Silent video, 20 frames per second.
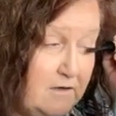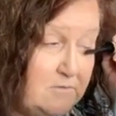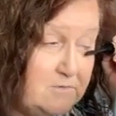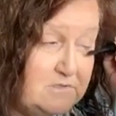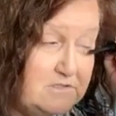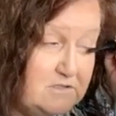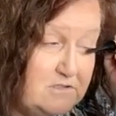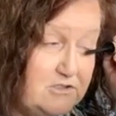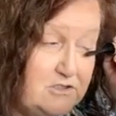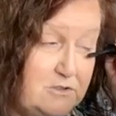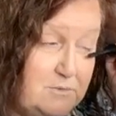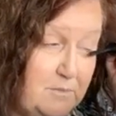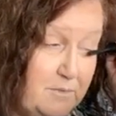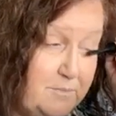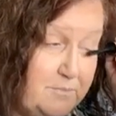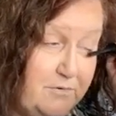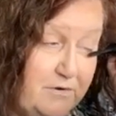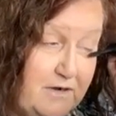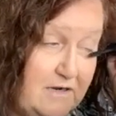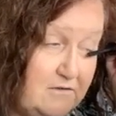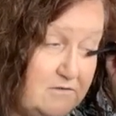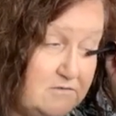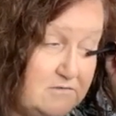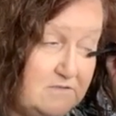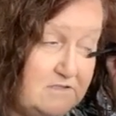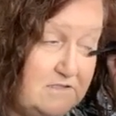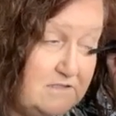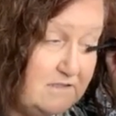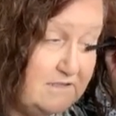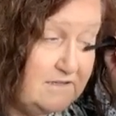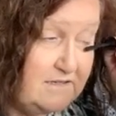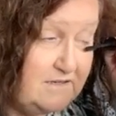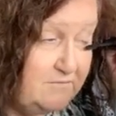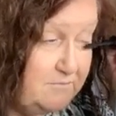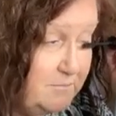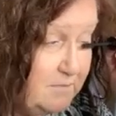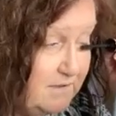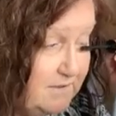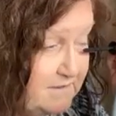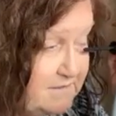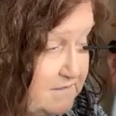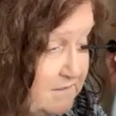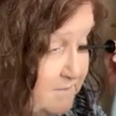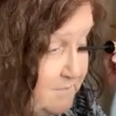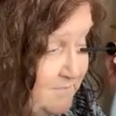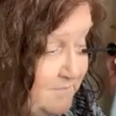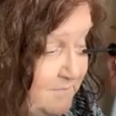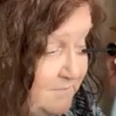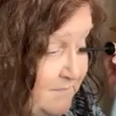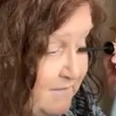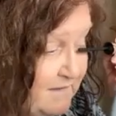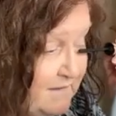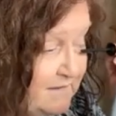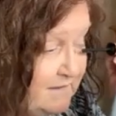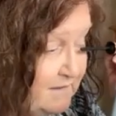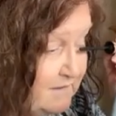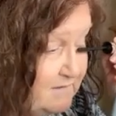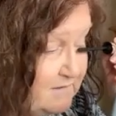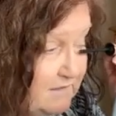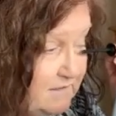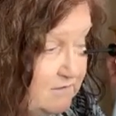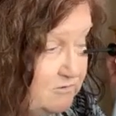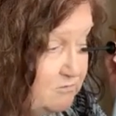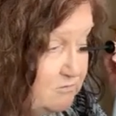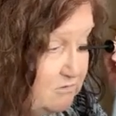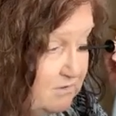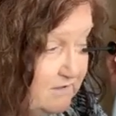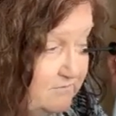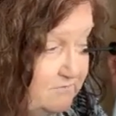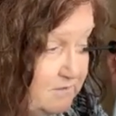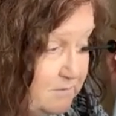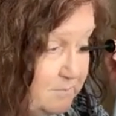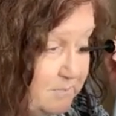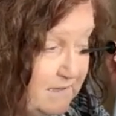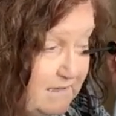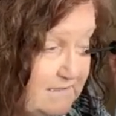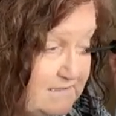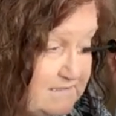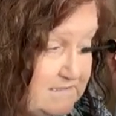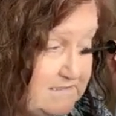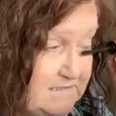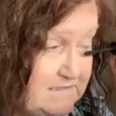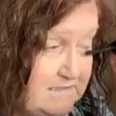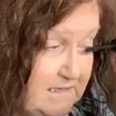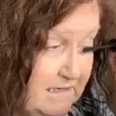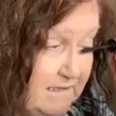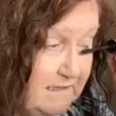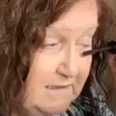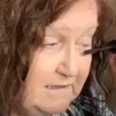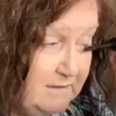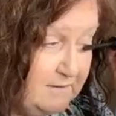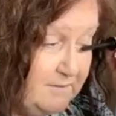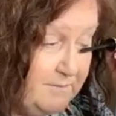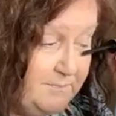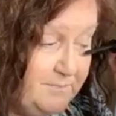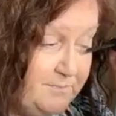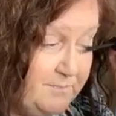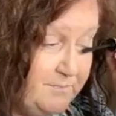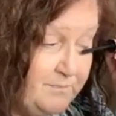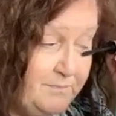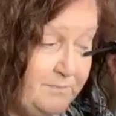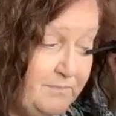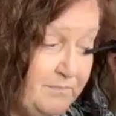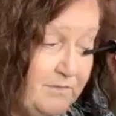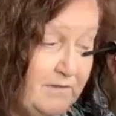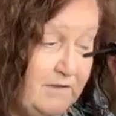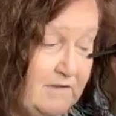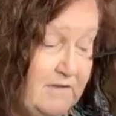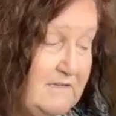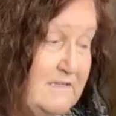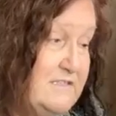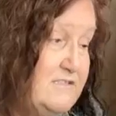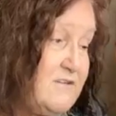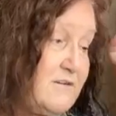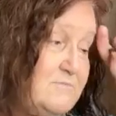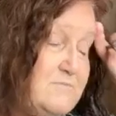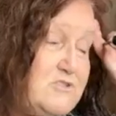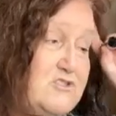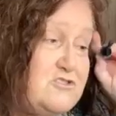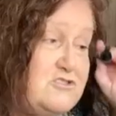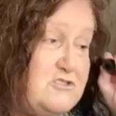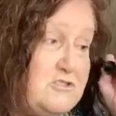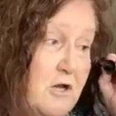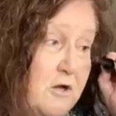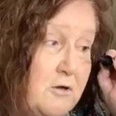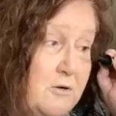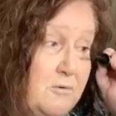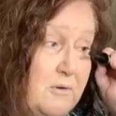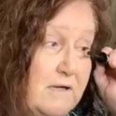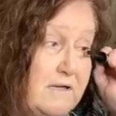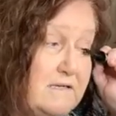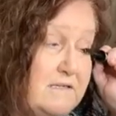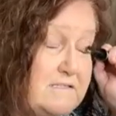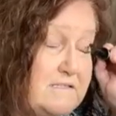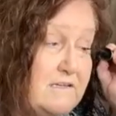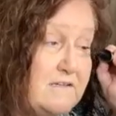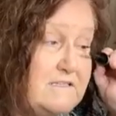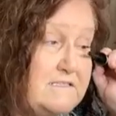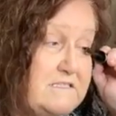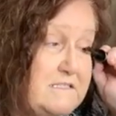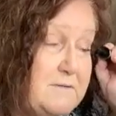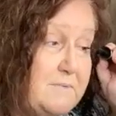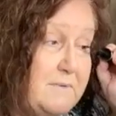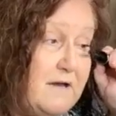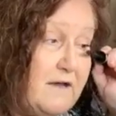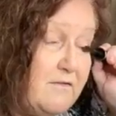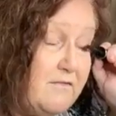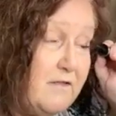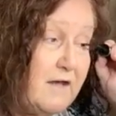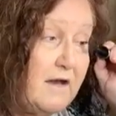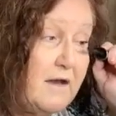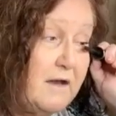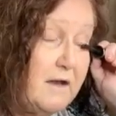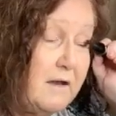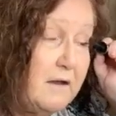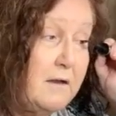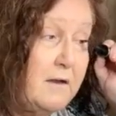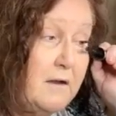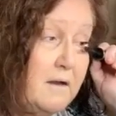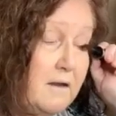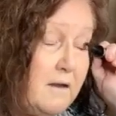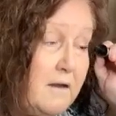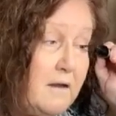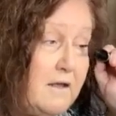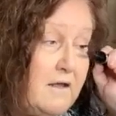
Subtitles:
I was going to do my brows, wasn't I? Never mind. Going all over the place today. So I'm so excited about that.